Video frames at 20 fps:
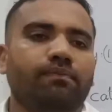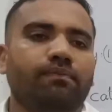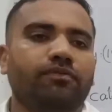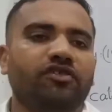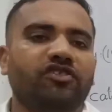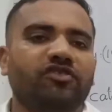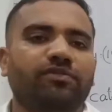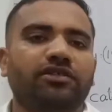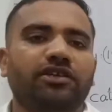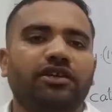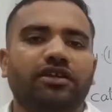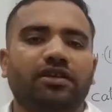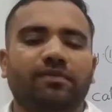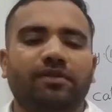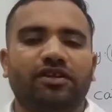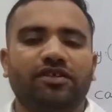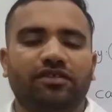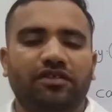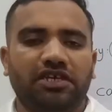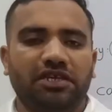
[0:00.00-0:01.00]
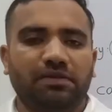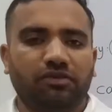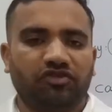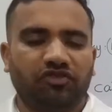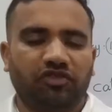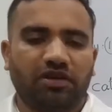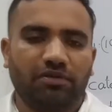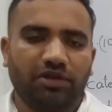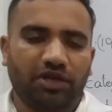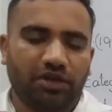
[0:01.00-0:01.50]
Bismillahirrahmanirrahim.
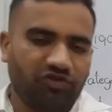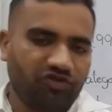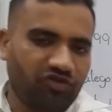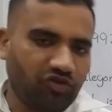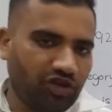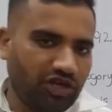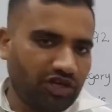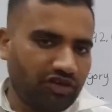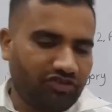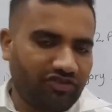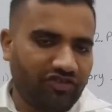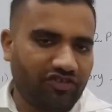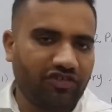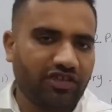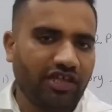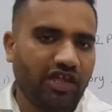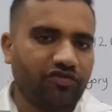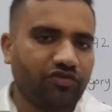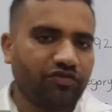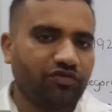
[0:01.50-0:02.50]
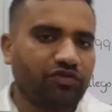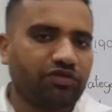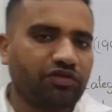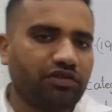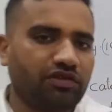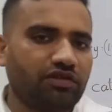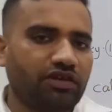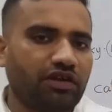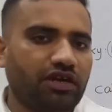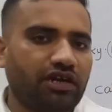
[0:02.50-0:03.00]
Assalamualaikum students. As you know
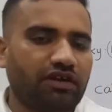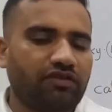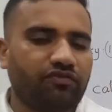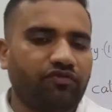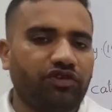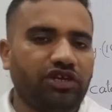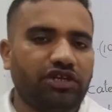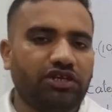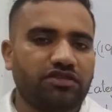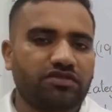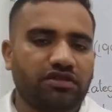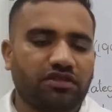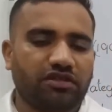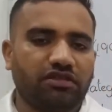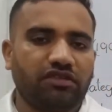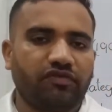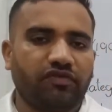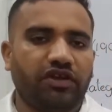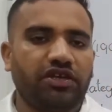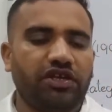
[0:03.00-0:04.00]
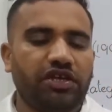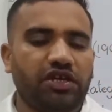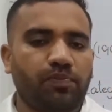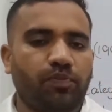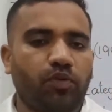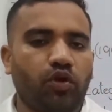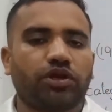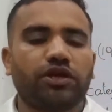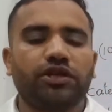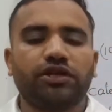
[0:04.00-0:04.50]
that we are discussing a very
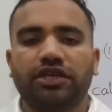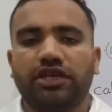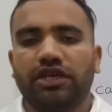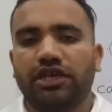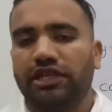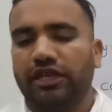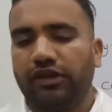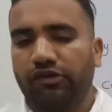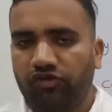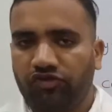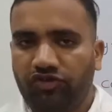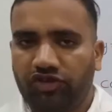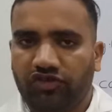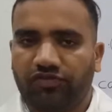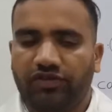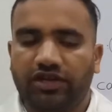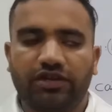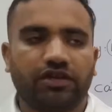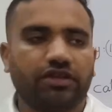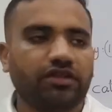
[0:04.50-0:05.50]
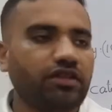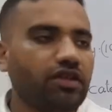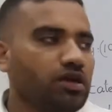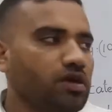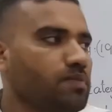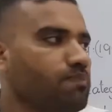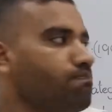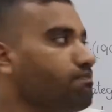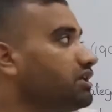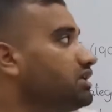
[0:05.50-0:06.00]
important thing in linguistics, that is
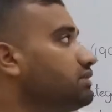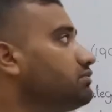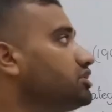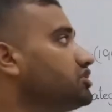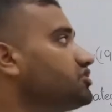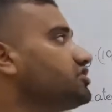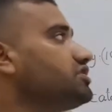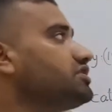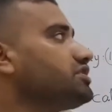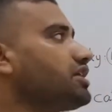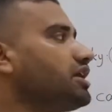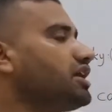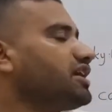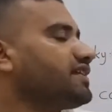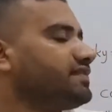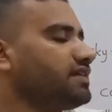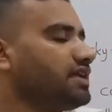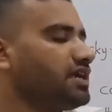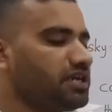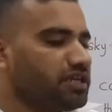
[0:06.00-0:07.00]
minimalist syntax.